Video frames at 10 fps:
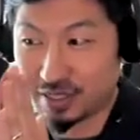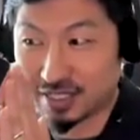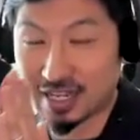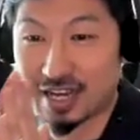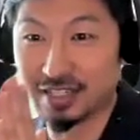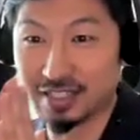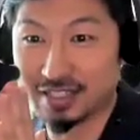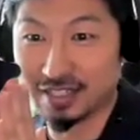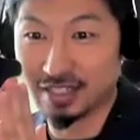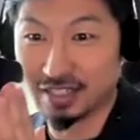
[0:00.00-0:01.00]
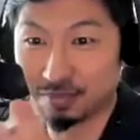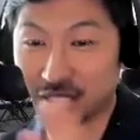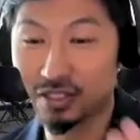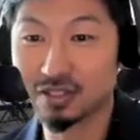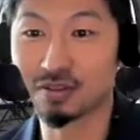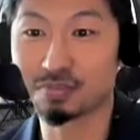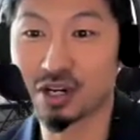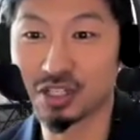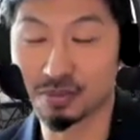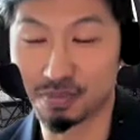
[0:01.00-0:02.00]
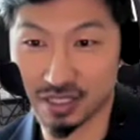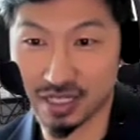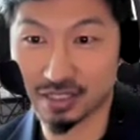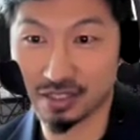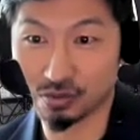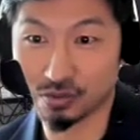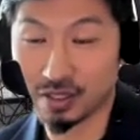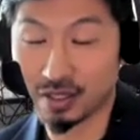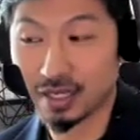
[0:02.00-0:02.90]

solid because of the pressure protecting you.